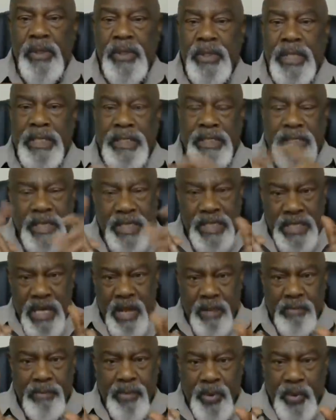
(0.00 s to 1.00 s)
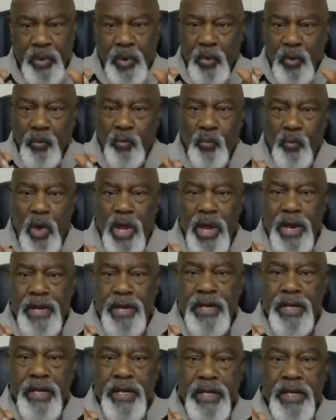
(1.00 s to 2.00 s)
That's the number
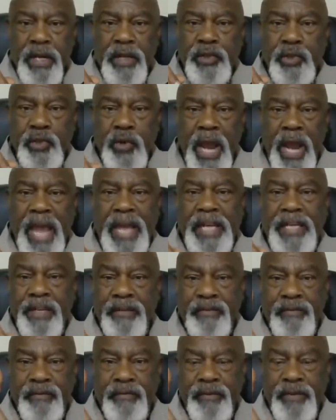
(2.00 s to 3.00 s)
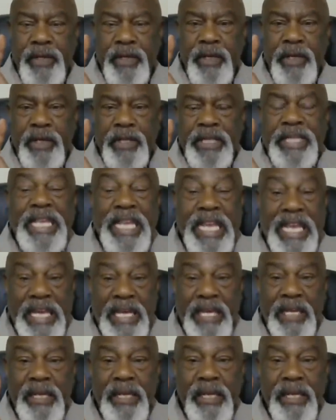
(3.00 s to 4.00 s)
one attractive
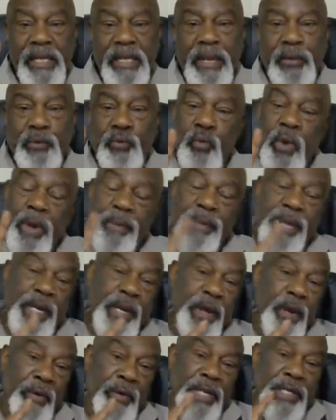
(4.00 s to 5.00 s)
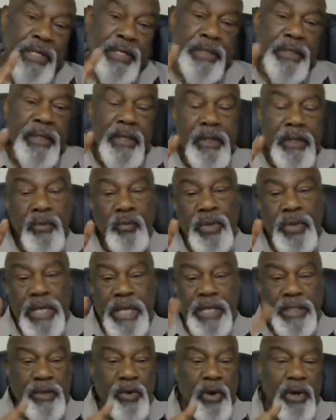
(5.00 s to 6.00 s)
thing that women notice when
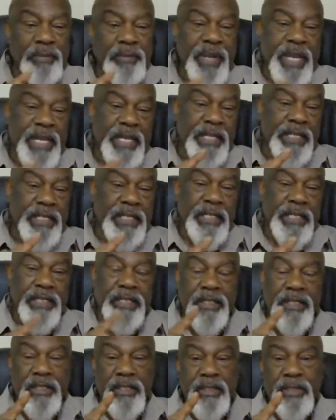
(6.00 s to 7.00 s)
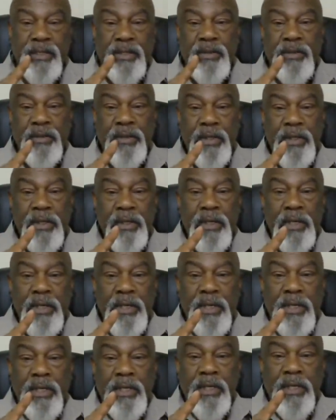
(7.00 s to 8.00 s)
they start paying attention to you.
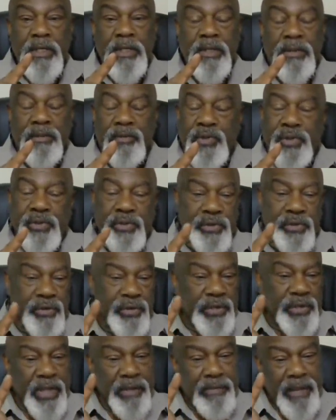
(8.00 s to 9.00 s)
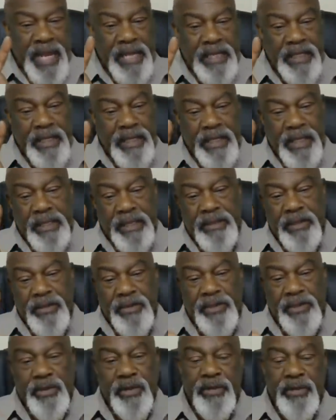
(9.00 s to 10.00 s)
Sure, they might look at your
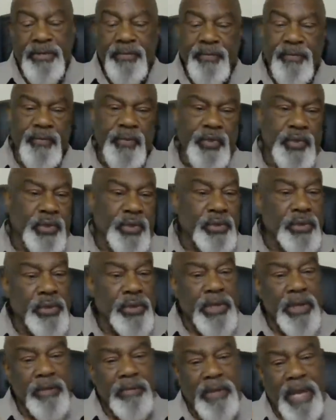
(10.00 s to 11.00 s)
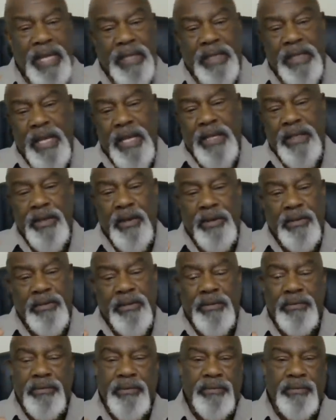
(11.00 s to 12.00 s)
shirt. Sure, they might make
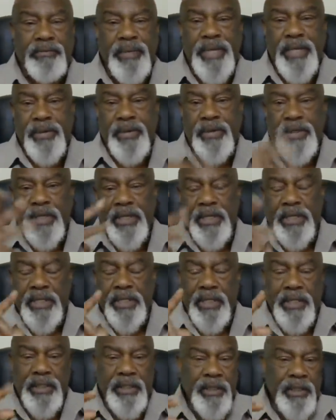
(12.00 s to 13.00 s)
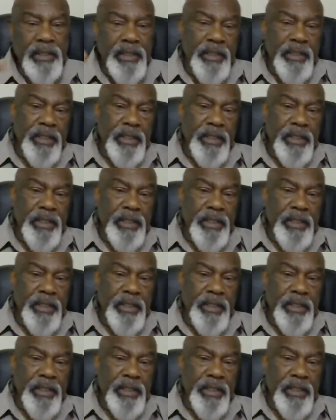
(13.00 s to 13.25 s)
your beard look good.